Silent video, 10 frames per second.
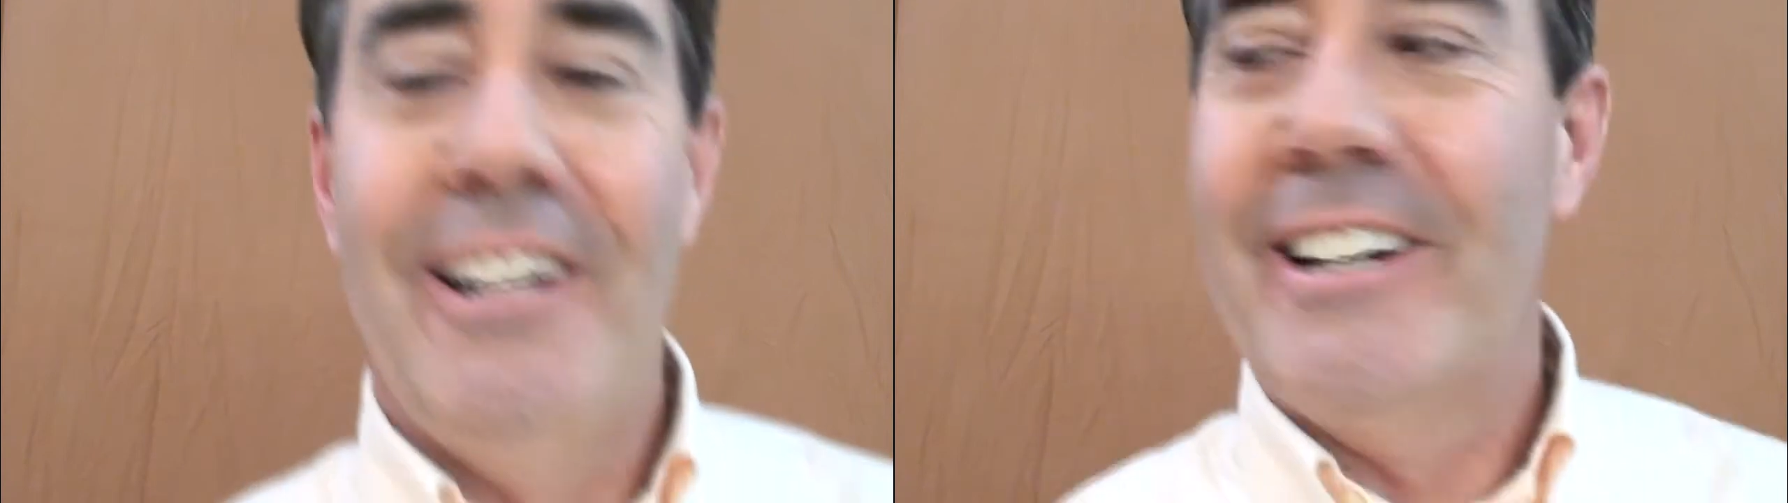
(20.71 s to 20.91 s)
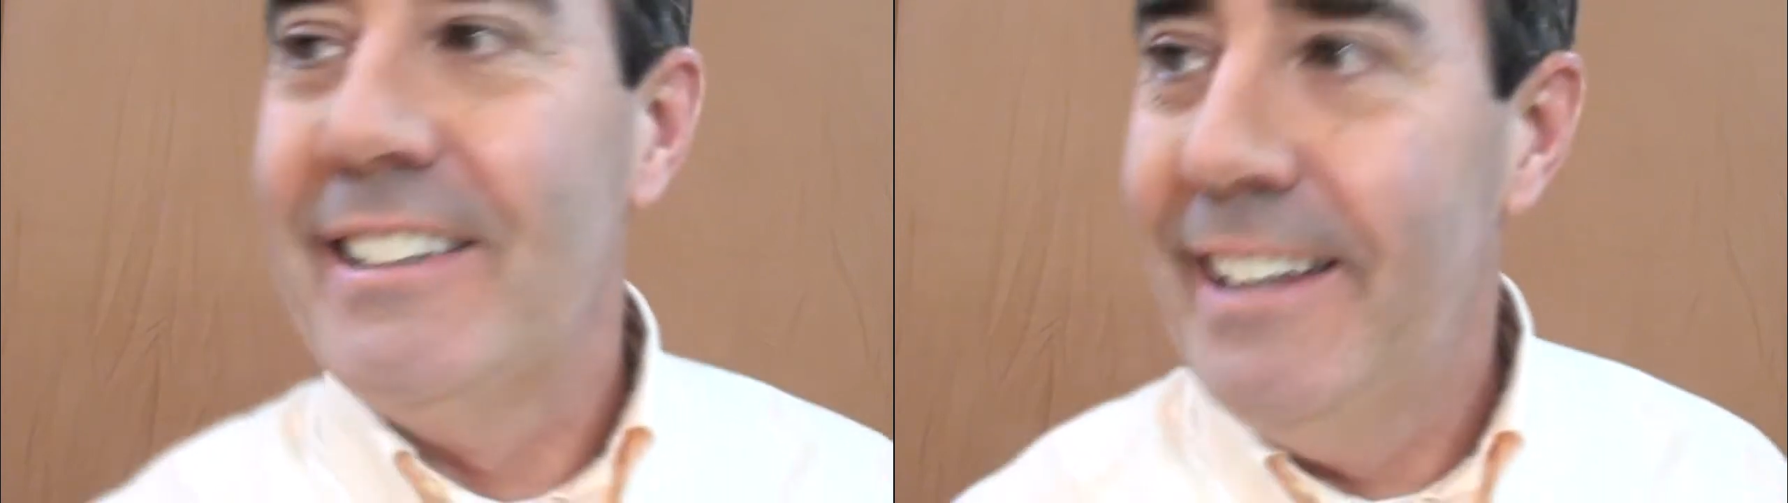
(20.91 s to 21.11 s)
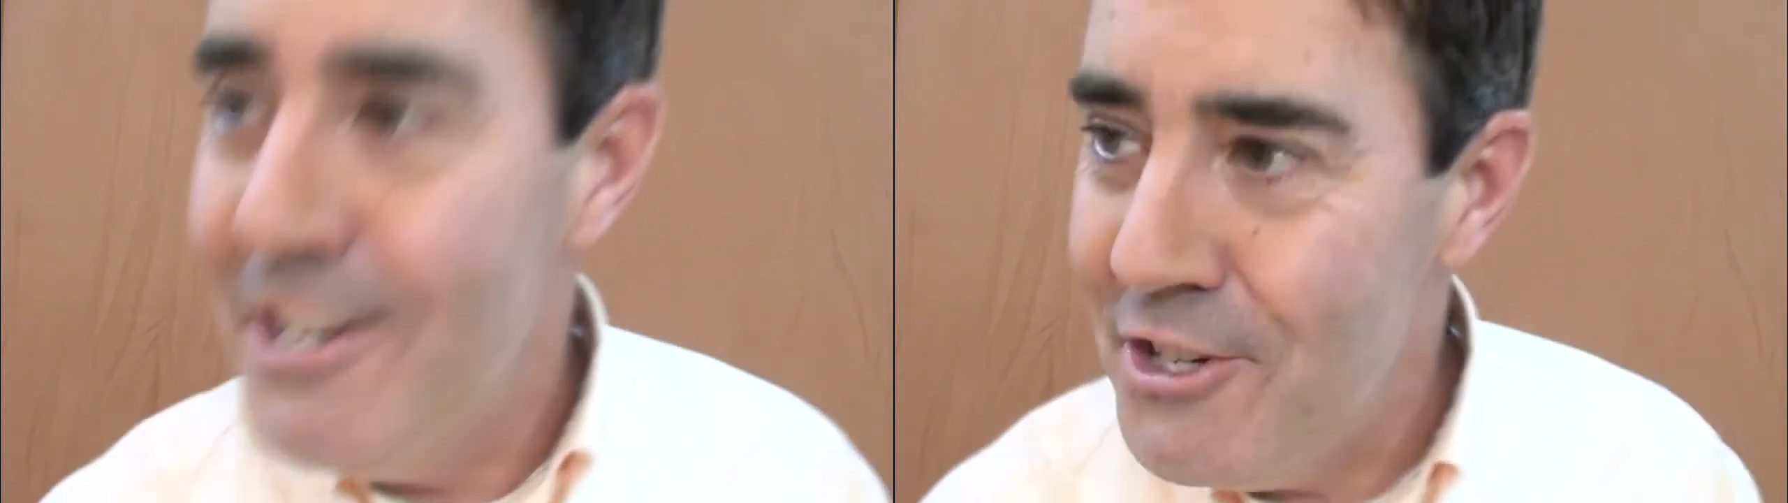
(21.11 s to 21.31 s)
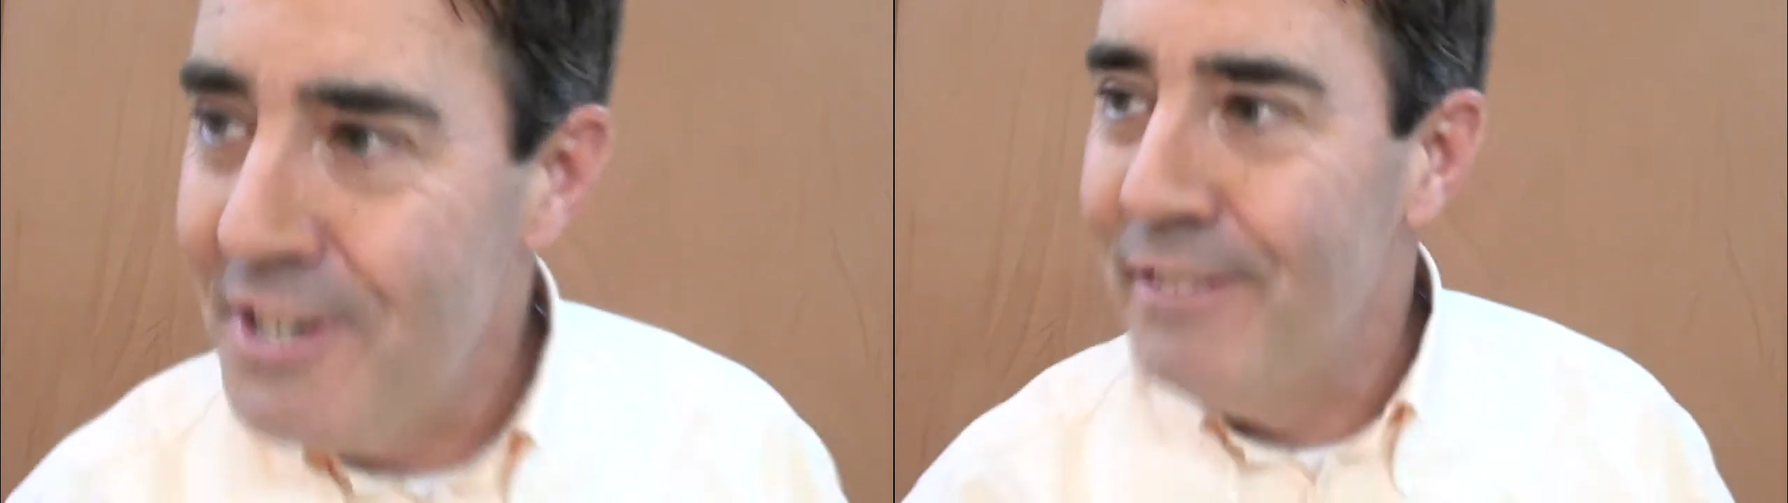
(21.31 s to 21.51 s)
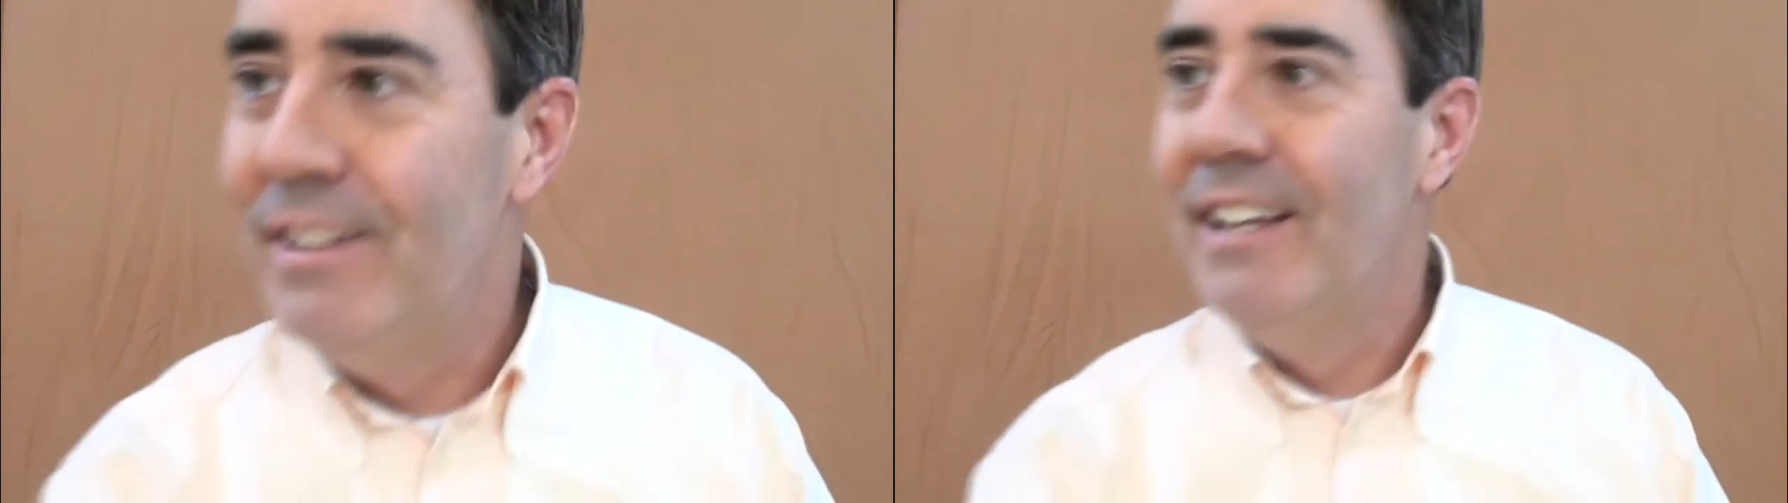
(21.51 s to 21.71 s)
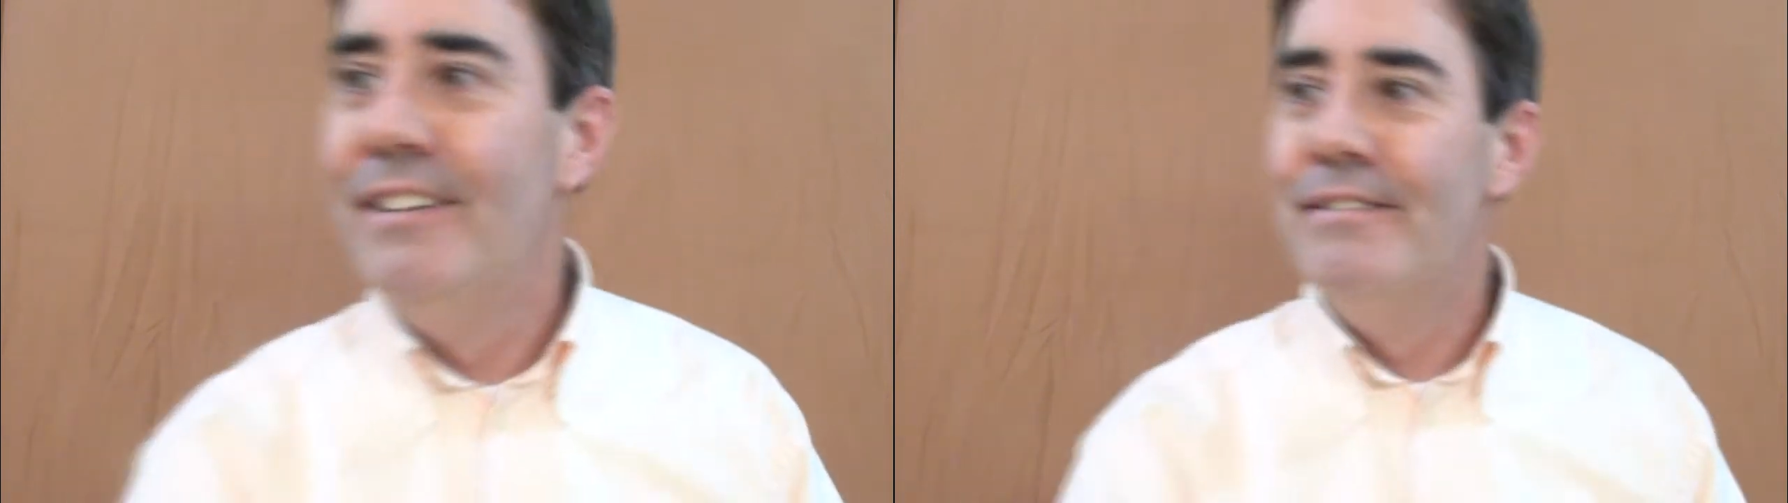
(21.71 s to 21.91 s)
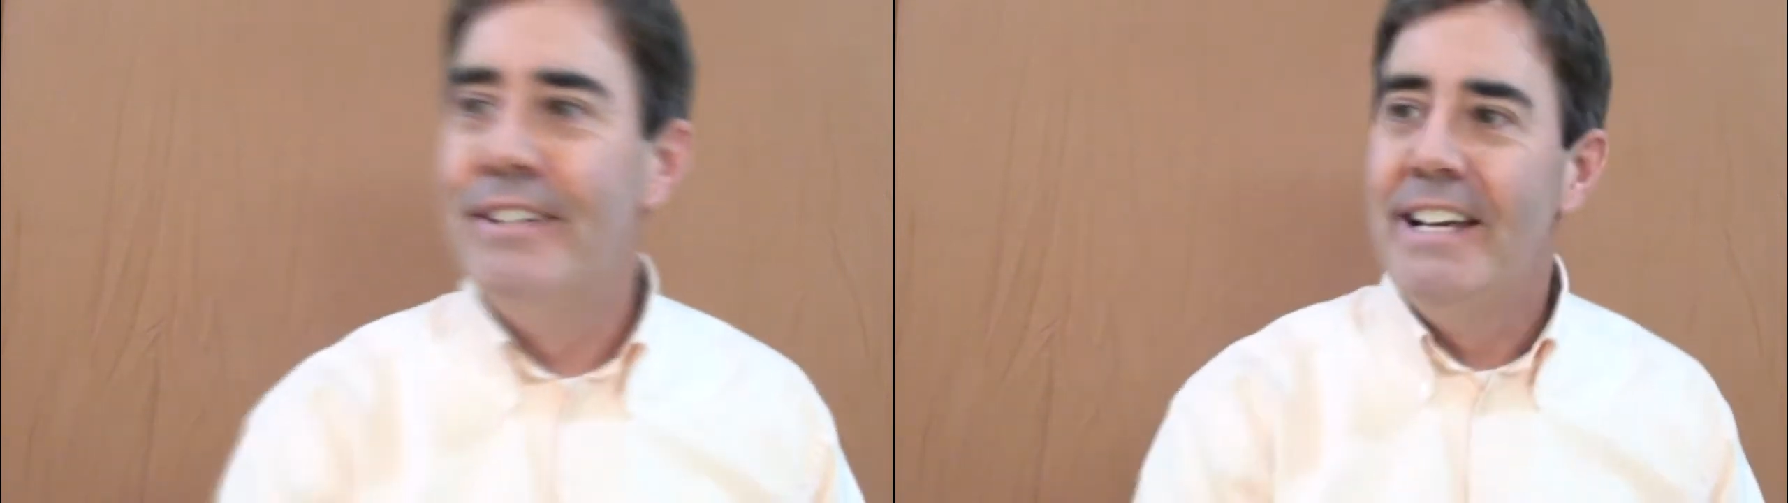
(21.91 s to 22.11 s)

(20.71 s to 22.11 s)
Clark, legend of Liv,